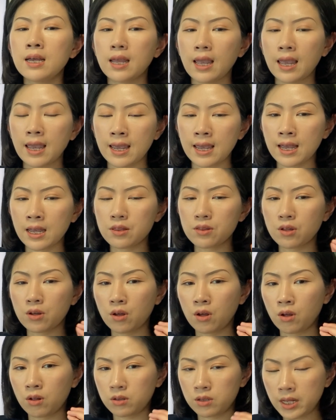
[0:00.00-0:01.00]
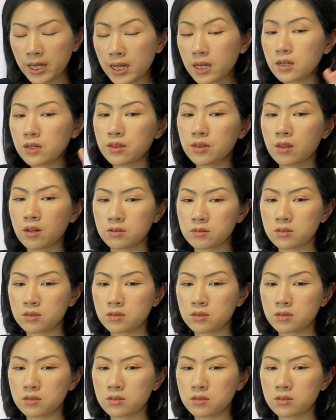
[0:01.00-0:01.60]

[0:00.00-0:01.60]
and link the